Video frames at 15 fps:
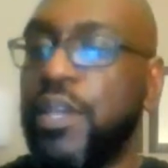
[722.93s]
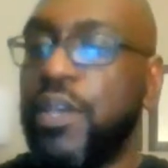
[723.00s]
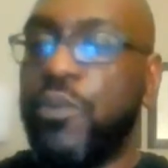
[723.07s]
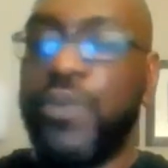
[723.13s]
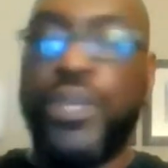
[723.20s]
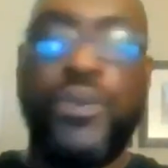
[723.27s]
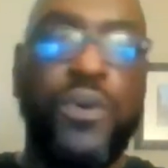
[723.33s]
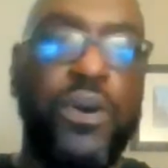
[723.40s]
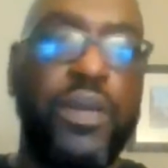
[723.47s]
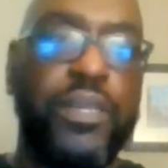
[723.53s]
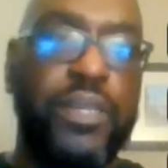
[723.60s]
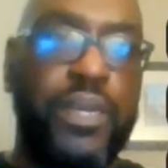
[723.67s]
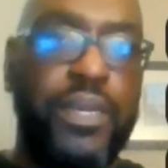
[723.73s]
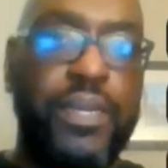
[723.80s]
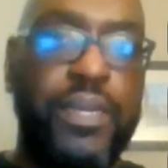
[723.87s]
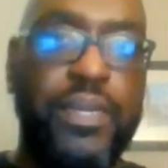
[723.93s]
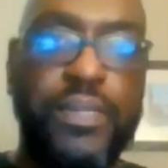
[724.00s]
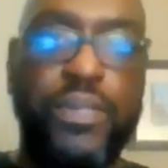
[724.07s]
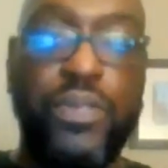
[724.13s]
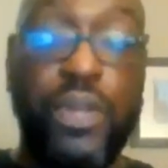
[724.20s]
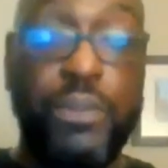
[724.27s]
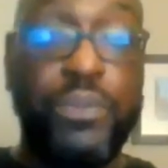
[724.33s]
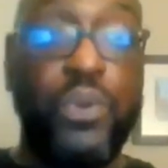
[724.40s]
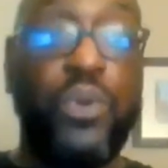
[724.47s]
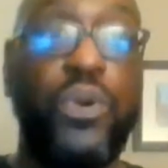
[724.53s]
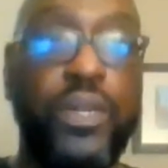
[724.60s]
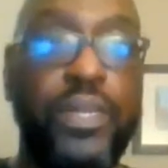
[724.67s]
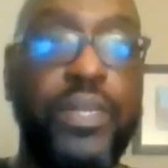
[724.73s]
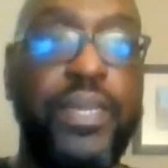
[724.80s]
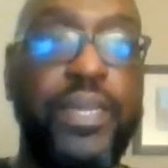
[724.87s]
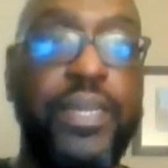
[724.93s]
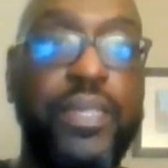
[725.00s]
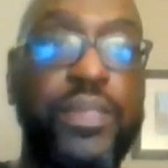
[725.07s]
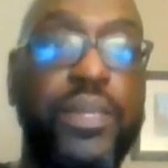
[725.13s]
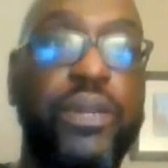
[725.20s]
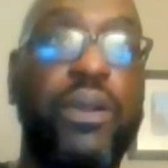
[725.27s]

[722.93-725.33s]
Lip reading: we go on a board, and there